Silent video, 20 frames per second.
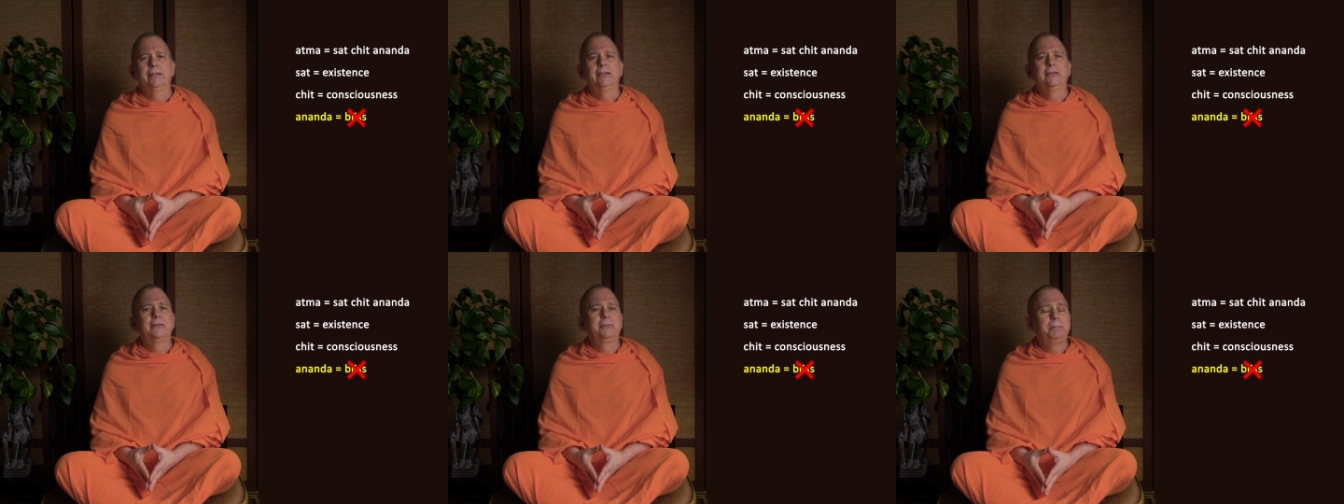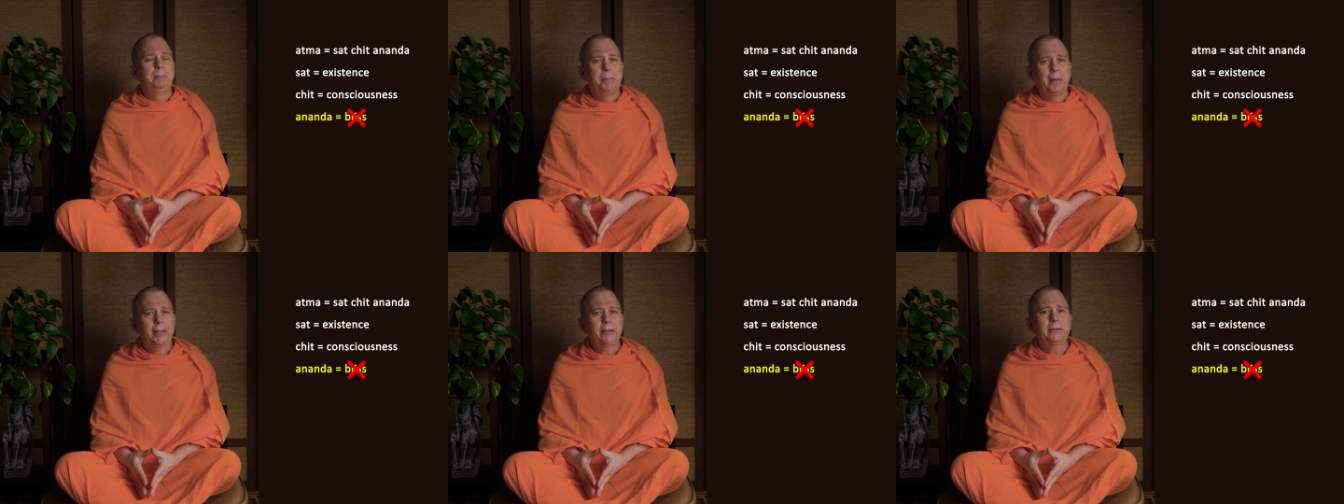is
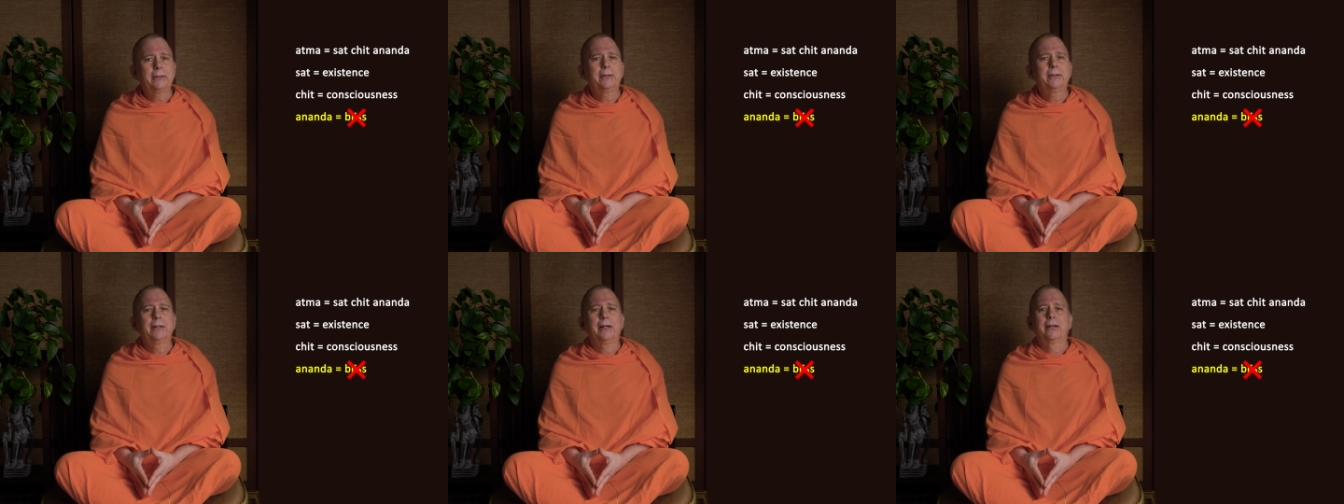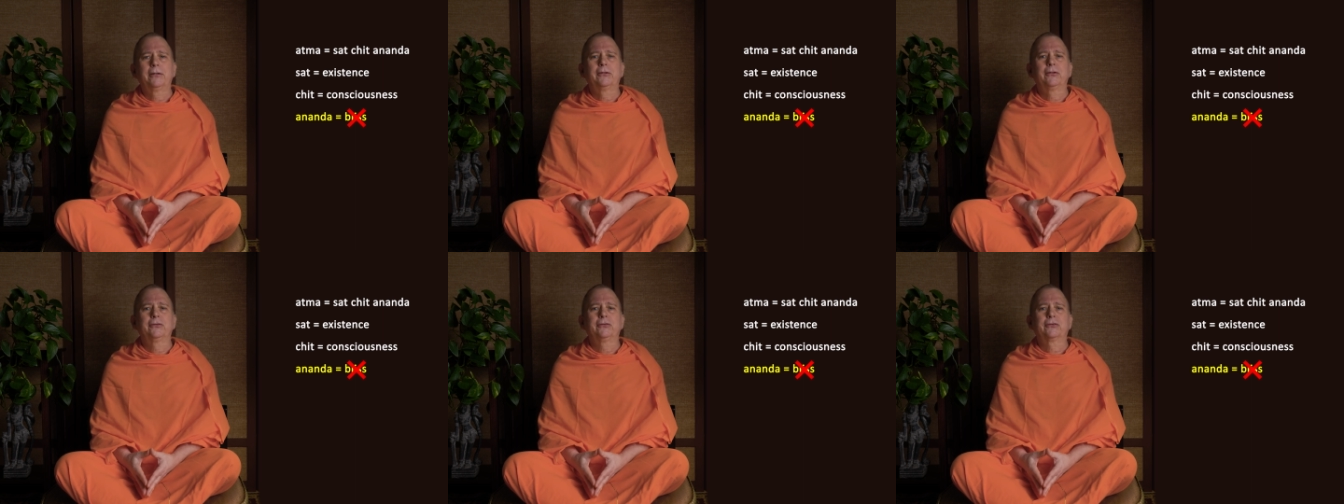better
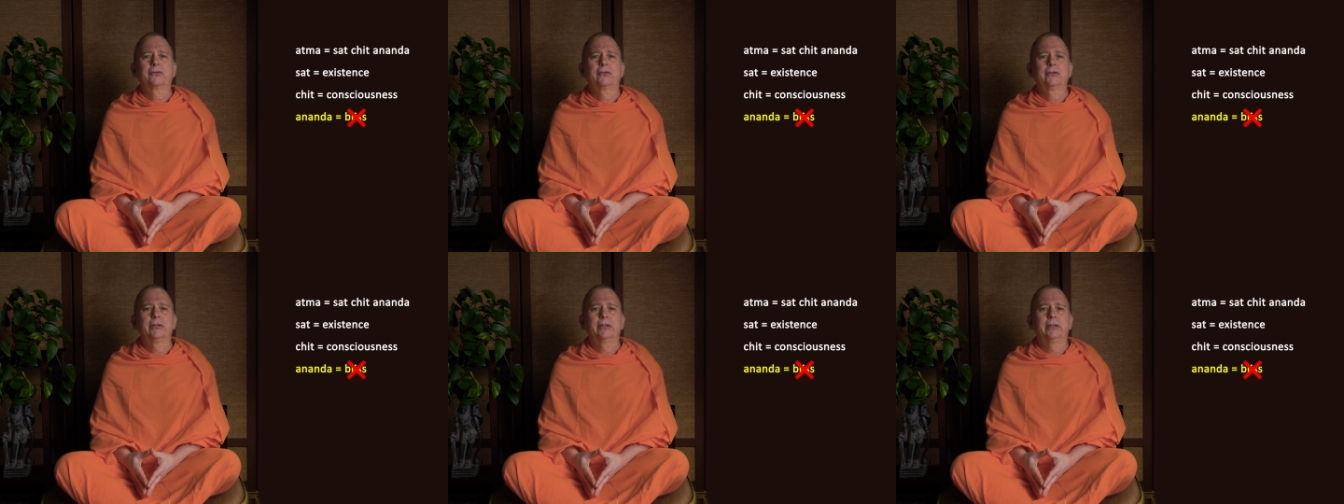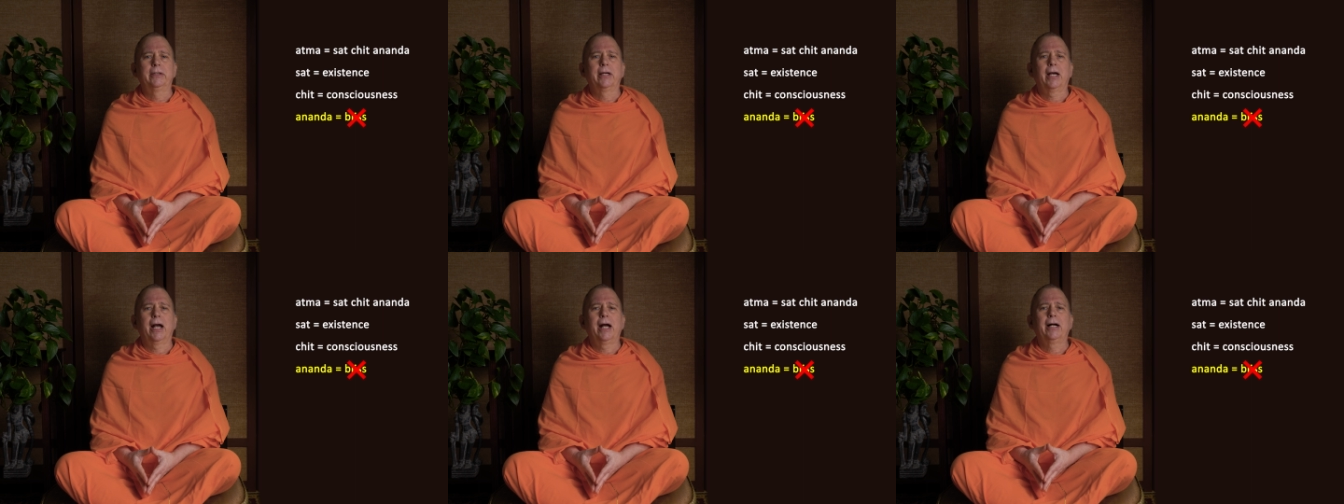
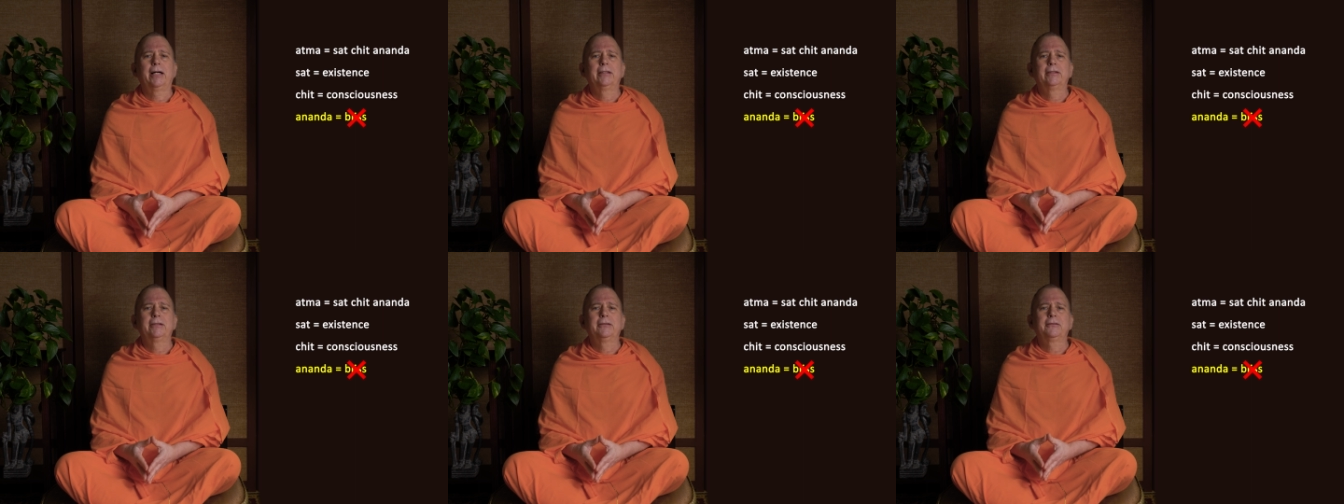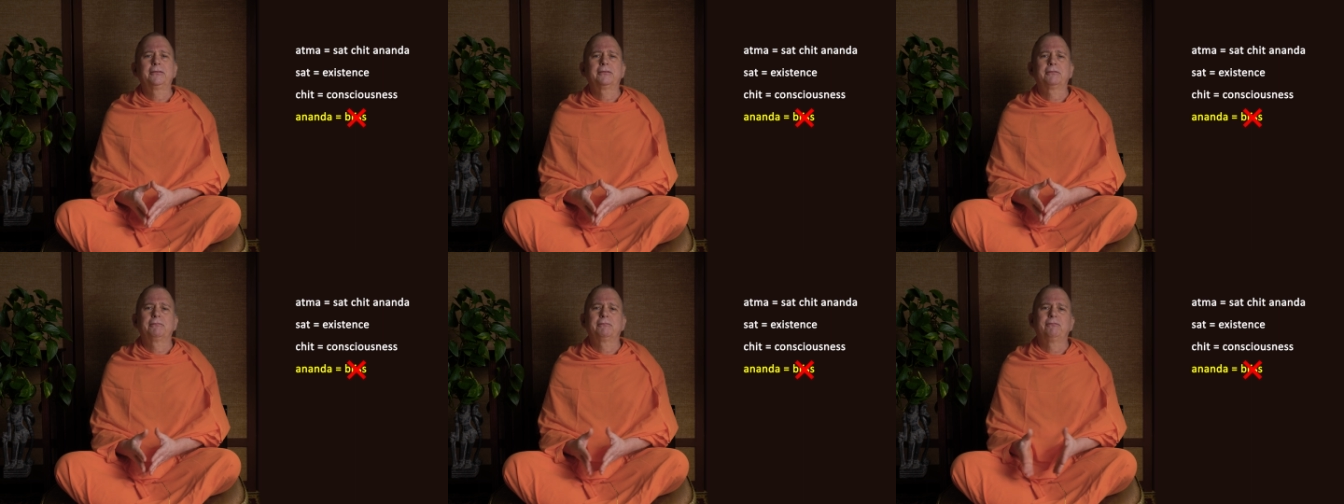understood
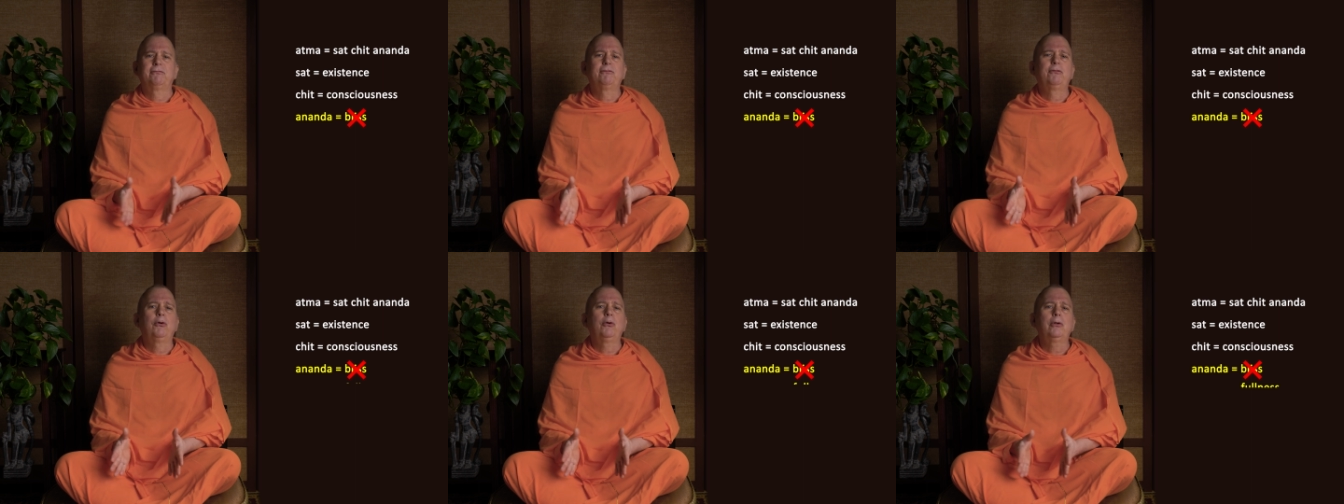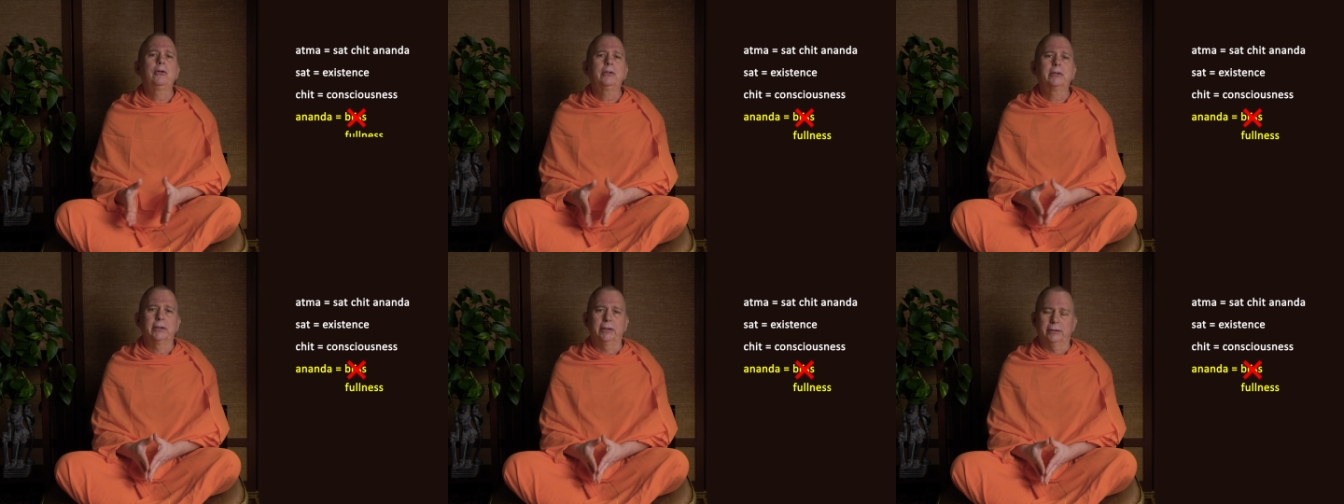as
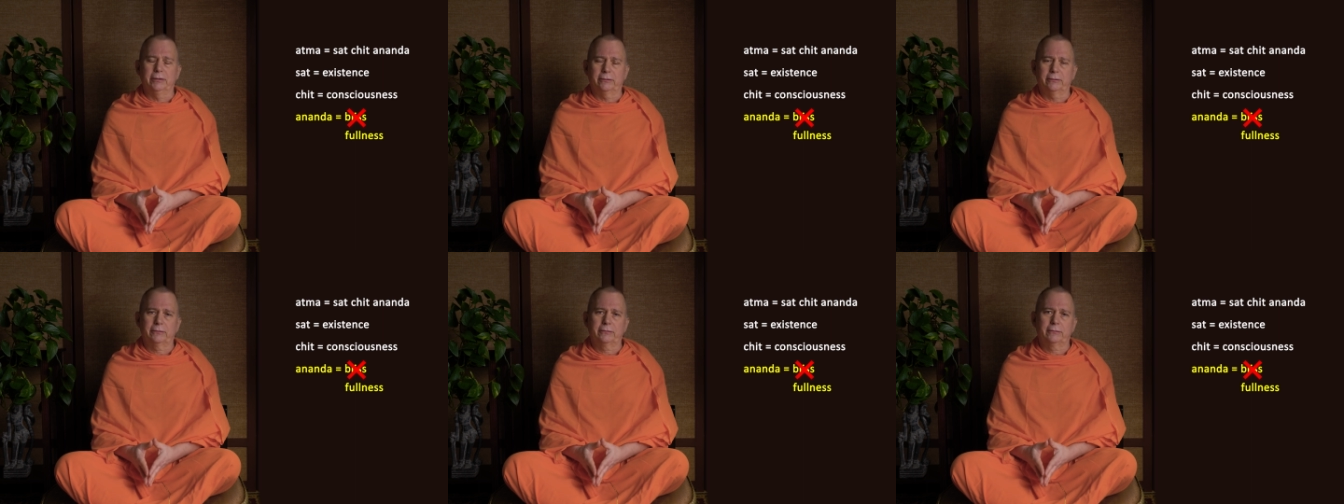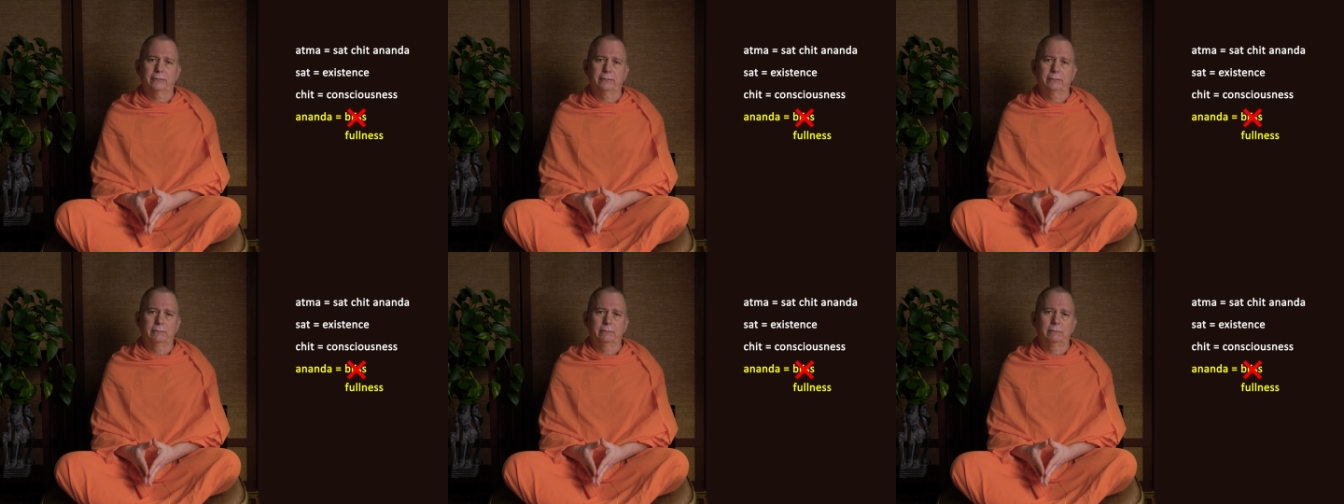
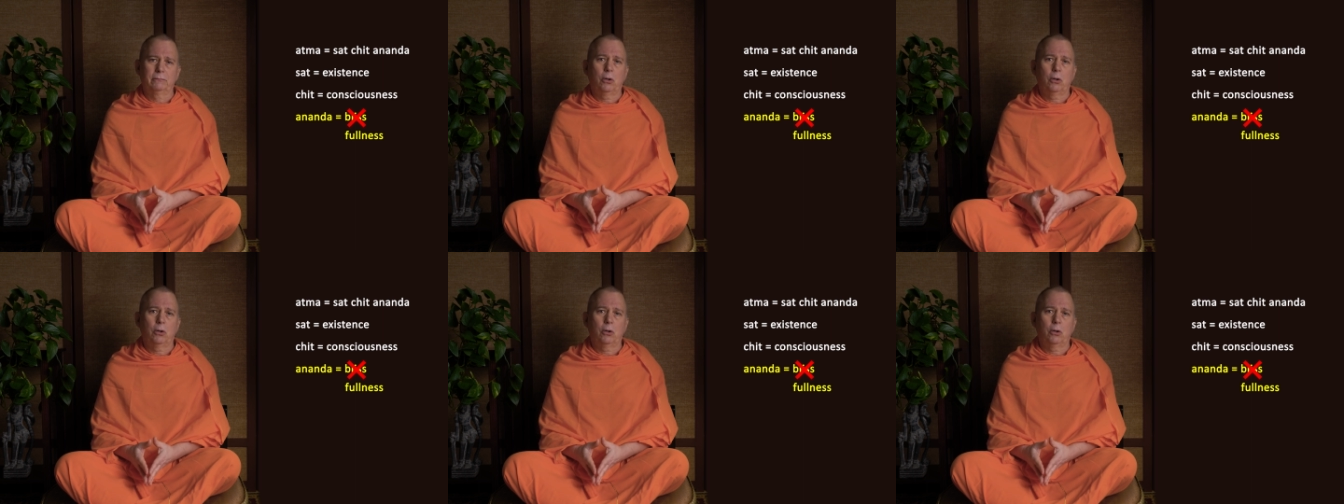fullness,